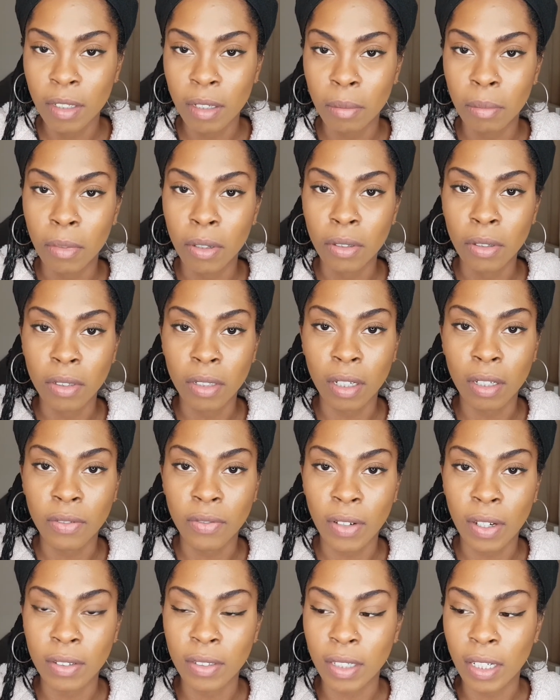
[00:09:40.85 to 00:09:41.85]
Model's Own
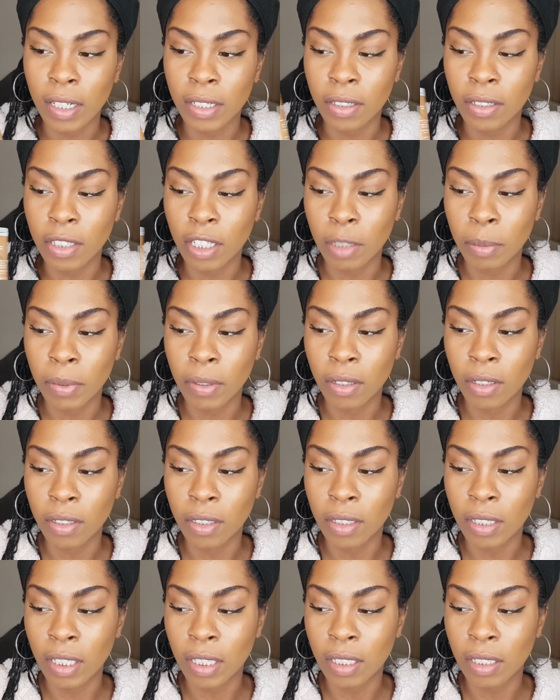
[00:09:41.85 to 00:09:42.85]
foundation, just because
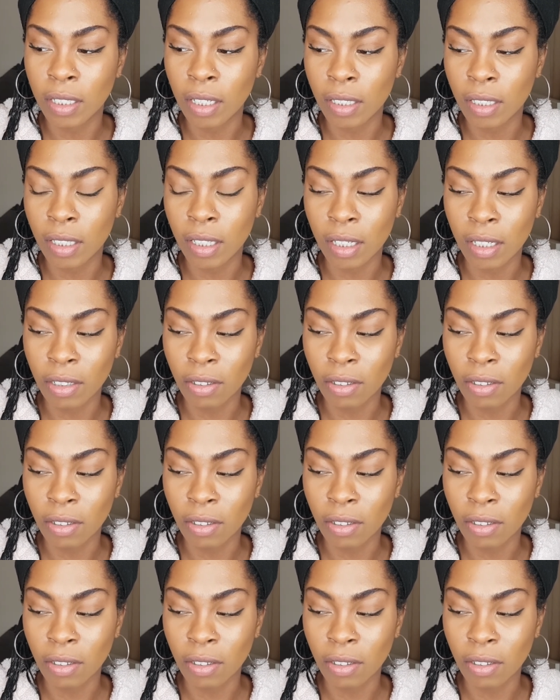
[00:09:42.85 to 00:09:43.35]
this does